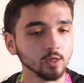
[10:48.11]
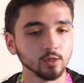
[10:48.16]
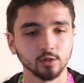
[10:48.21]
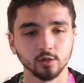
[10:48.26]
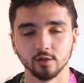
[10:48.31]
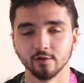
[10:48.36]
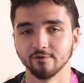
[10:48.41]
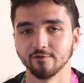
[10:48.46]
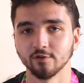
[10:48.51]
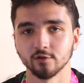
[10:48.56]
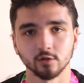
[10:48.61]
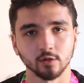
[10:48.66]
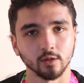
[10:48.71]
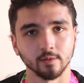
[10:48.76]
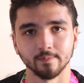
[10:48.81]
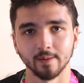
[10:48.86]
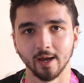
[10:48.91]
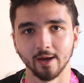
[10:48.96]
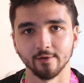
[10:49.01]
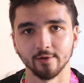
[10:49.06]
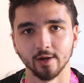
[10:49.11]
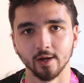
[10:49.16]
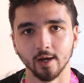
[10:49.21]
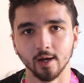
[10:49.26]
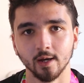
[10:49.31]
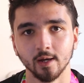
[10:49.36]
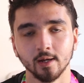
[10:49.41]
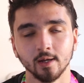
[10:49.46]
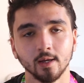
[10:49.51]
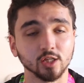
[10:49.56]
to the front of the
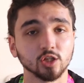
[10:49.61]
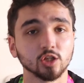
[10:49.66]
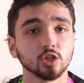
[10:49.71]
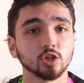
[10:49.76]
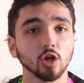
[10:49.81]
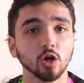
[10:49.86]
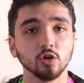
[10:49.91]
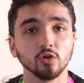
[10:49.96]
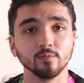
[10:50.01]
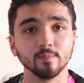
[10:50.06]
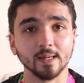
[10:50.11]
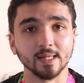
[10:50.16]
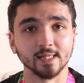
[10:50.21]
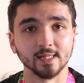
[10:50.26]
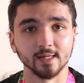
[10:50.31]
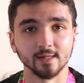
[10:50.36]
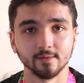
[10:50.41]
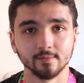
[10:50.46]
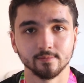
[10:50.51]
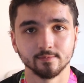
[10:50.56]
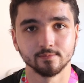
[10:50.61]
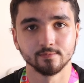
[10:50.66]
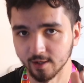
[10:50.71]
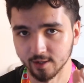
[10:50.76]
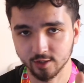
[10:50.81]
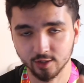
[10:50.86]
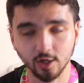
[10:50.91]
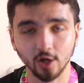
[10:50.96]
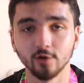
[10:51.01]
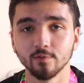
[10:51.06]
barrier. It's so busy.
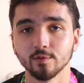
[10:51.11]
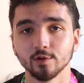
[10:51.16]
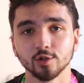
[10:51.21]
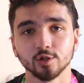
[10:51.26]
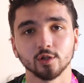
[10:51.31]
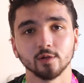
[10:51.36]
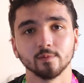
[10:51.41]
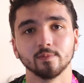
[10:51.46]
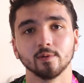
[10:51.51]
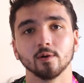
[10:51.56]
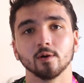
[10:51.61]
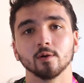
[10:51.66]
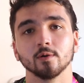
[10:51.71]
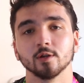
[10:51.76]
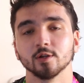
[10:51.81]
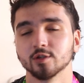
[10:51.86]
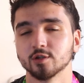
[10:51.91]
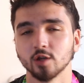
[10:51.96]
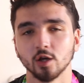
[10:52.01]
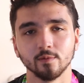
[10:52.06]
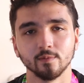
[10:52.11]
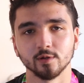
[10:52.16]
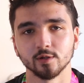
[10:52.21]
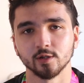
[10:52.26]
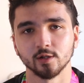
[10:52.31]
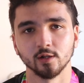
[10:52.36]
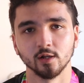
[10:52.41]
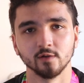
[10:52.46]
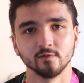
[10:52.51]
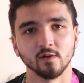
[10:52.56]
There's so much support. There's so
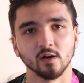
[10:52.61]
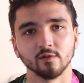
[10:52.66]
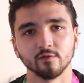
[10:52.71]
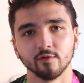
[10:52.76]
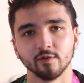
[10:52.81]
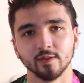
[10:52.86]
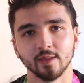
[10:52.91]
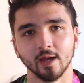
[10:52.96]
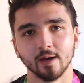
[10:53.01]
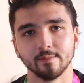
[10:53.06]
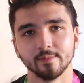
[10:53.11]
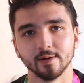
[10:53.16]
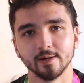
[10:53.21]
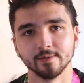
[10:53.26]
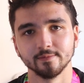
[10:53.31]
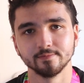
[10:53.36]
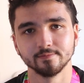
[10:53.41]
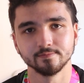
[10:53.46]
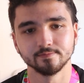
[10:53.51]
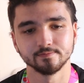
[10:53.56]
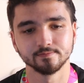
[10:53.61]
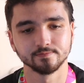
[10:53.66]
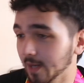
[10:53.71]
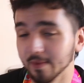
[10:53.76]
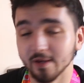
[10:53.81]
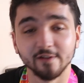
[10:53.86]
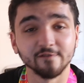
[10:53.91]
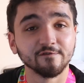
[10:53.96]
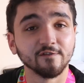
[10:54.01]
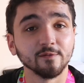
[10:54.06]
much love over on that bit. I
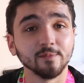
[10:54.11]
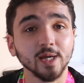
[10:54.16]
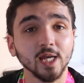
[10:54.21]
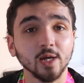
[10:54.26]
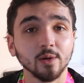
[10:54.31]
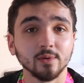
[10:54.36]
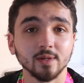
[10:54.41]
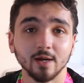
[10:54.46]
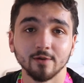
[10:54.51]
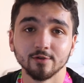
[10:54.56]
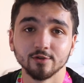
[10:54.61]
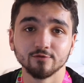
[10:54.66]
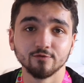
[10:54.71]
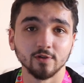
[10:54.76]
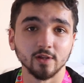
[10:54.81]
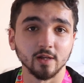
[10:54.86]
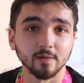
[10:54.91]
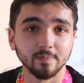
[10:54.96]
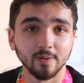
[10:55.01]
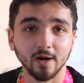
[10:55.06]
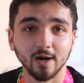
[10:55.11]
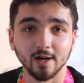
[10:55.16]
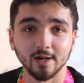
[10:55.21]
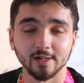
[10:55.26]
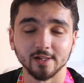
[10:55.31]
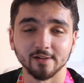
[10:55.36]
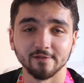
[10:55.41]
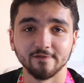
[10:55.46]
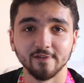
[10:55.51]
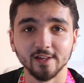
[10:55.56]
mean, for me, when I was running
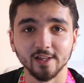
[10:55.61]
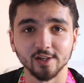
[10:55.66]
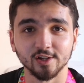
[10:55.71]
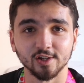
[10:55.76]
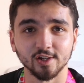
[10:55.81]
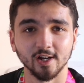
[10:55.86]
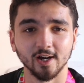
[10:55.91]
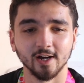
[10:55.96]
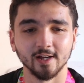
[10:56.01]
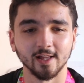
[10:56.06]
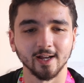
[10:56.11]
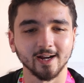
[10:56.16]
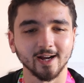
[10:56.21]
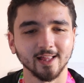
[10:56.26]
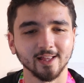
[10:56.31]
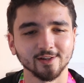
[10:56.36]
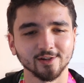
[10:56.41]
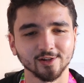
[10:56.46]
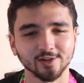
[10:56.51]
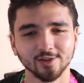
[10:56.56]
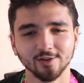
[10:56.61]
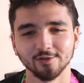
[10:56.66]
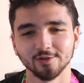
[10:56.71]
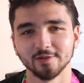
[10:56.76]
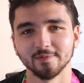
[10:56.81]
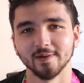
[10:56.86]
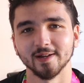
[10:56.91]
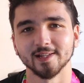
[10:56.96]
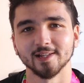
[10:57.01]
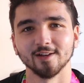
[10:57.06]
past the finish line, I kind of just thought
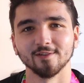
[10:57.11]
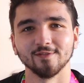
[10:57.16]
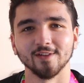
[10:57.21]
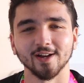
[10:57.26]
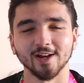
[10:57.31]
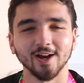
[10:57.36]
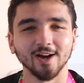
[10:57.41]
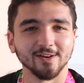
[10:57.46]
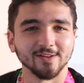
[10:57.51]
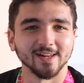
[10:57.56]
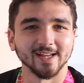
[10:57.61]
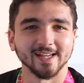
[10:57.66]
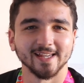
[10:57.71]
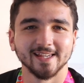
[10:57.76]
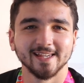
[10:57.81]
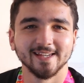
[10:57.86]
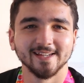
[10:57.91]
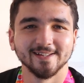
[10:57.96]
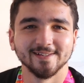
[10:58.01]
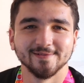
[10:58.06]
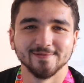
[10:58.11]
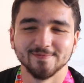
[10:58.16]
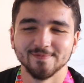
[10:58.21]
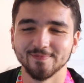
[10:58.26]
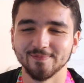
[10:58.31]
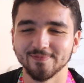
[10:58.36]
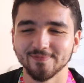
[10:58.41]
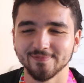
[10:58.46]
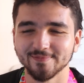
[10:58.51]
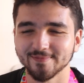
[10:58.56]
to myself, like, oh, like,
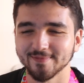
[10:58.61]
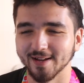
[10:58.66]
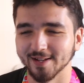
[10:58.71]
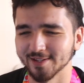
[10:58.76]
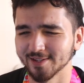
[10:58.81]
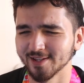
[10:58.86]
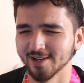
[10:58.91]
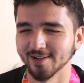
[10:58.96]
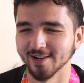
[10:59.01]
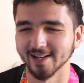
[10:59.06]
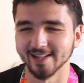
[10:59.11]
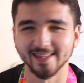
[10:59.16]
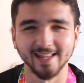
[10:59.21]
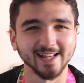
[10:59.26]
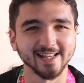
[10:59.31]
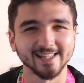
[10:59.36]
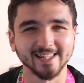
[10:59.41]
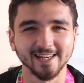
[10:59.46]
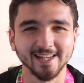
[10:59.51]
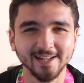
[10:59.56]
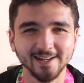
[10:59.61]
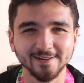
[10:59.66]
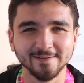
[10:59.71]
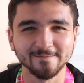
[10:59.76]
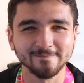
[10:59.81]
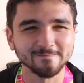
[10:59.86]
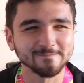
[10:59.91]
I don't know, like, that's it.